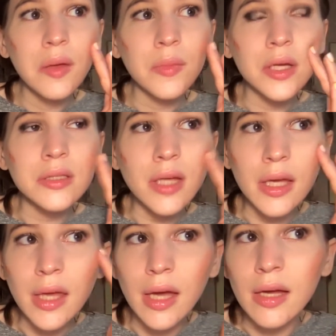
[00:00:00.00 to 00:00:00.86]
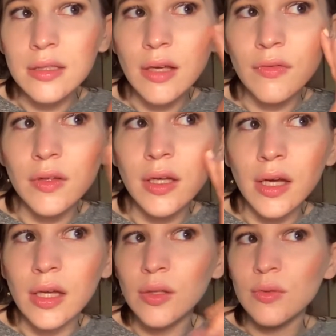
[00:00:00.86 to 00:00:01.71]
best I can because I feel like I
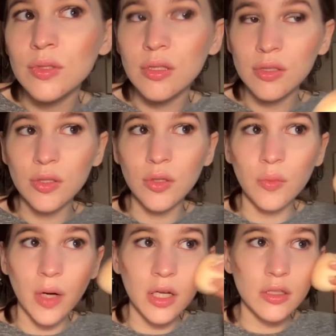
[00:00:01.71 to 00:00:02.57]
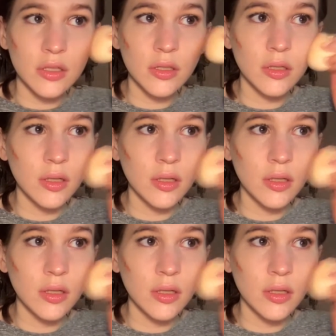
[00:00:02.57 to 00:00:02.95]
used too much.